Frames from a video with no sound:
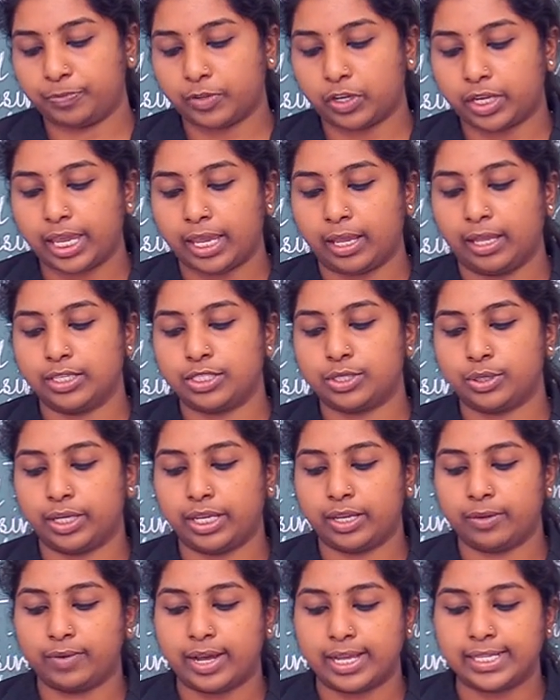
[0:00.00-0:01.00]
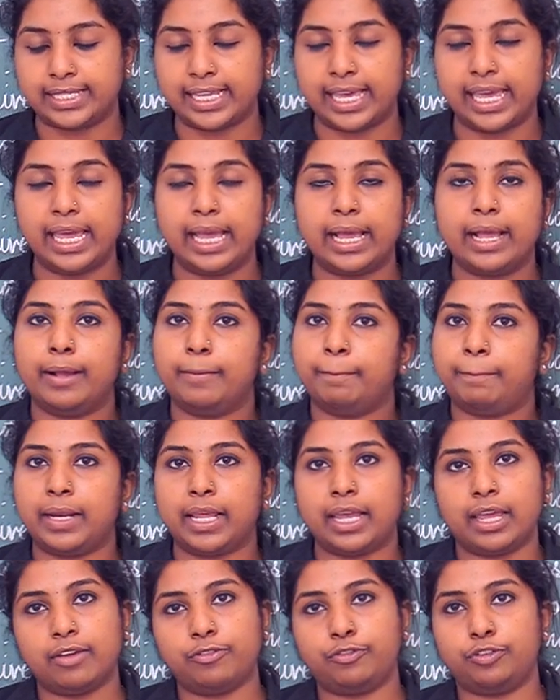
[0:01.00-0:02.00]
Okay, so he was a
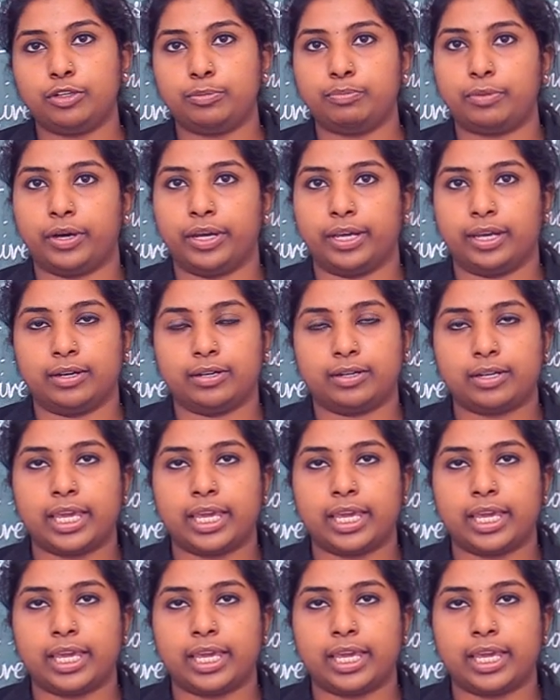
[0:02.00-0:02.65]
playful boy.